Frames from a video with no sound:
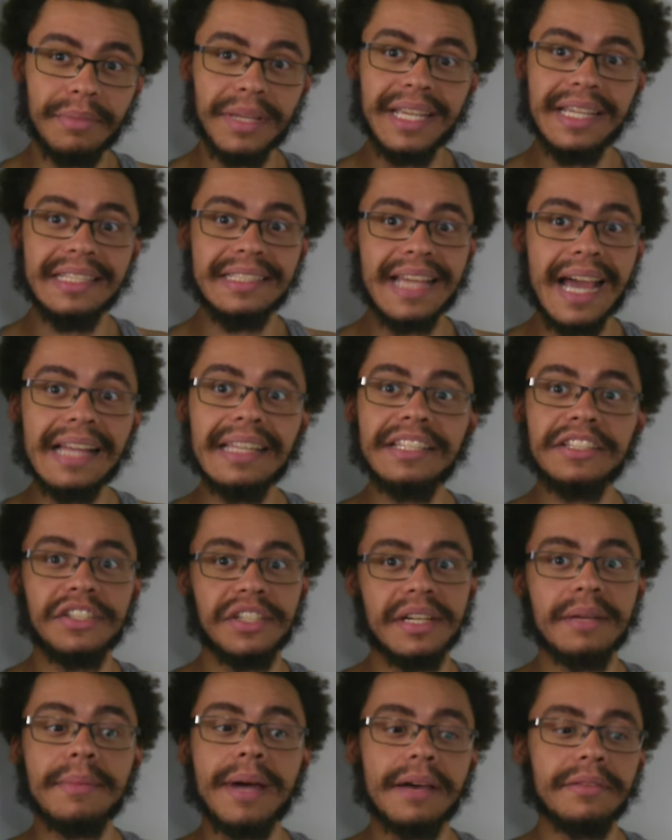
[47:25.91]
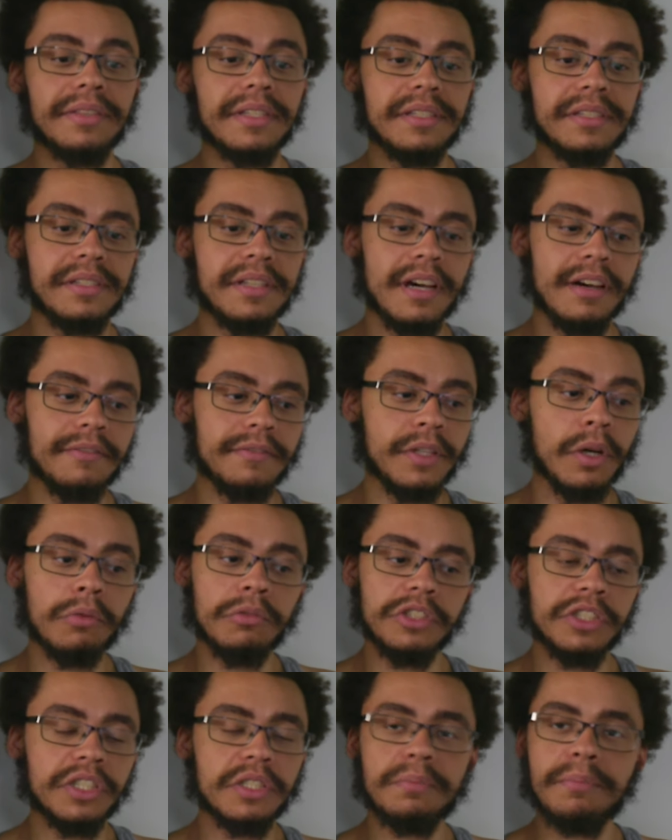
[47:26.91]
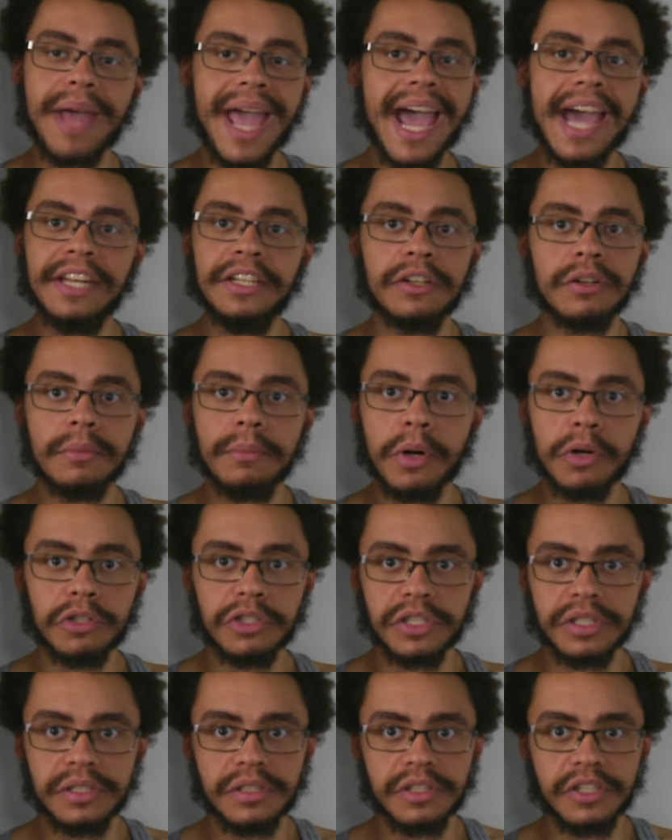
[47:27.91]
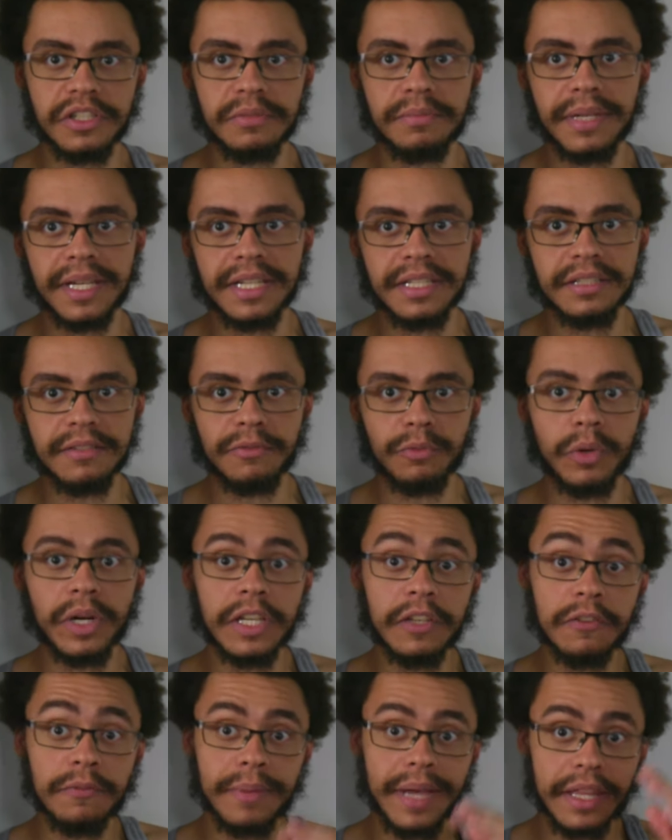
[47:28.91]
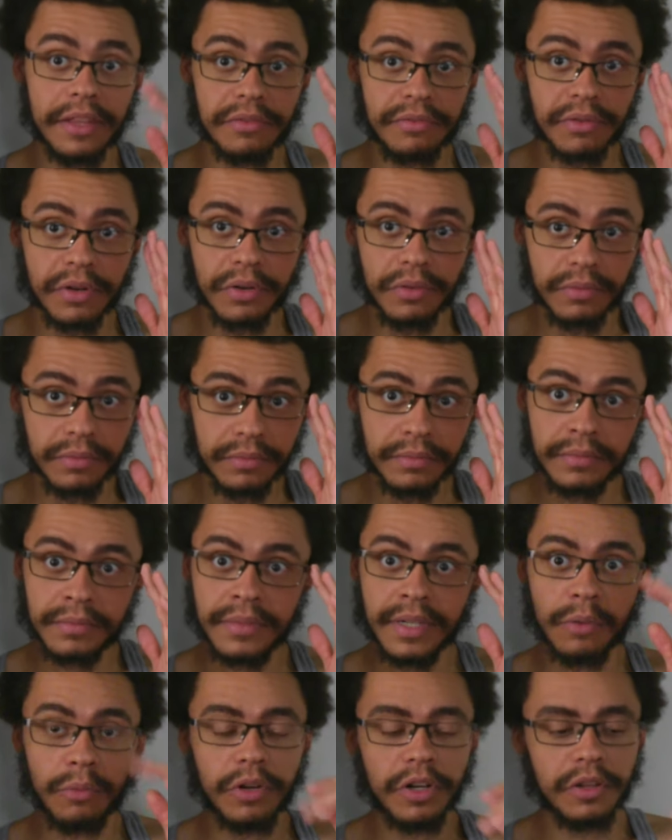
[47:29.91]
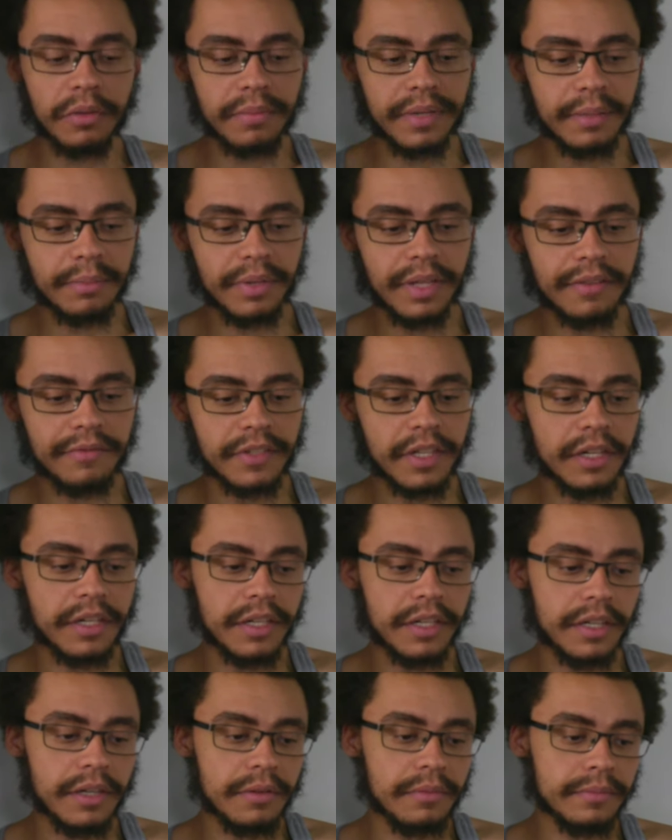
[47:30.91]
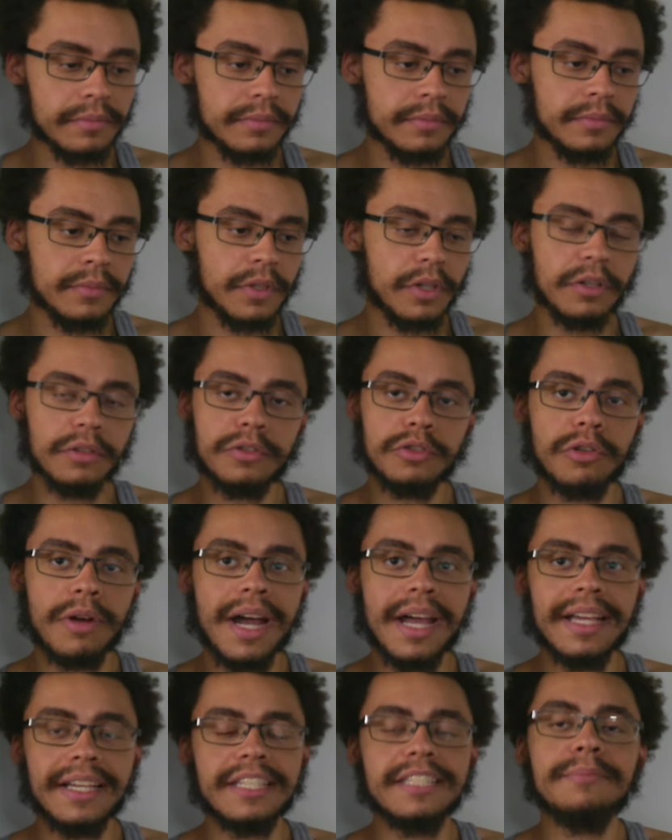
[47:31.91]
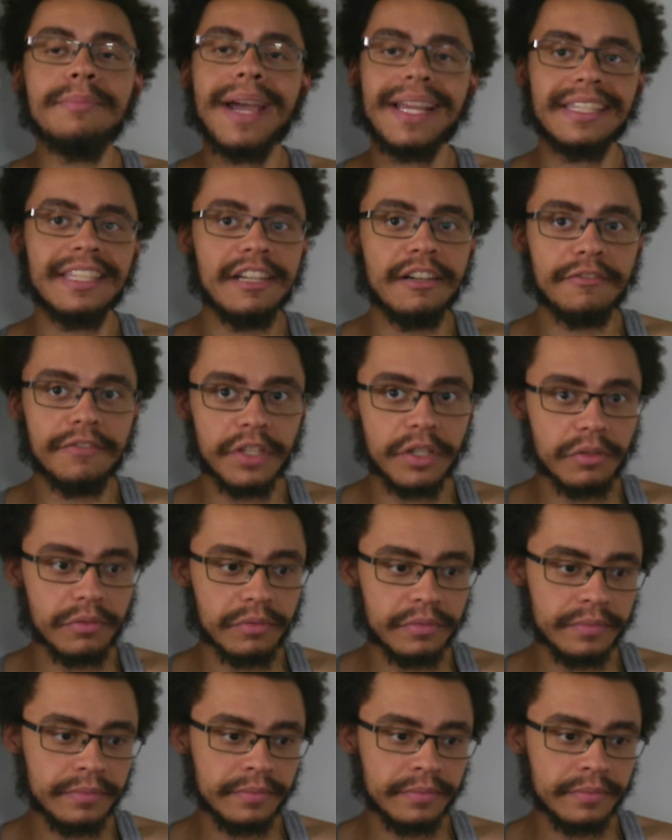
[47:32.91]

Be intelligent about this stuff. Don't just pad your emotions just because of what you've been through and what other people have done to you or try expected of you.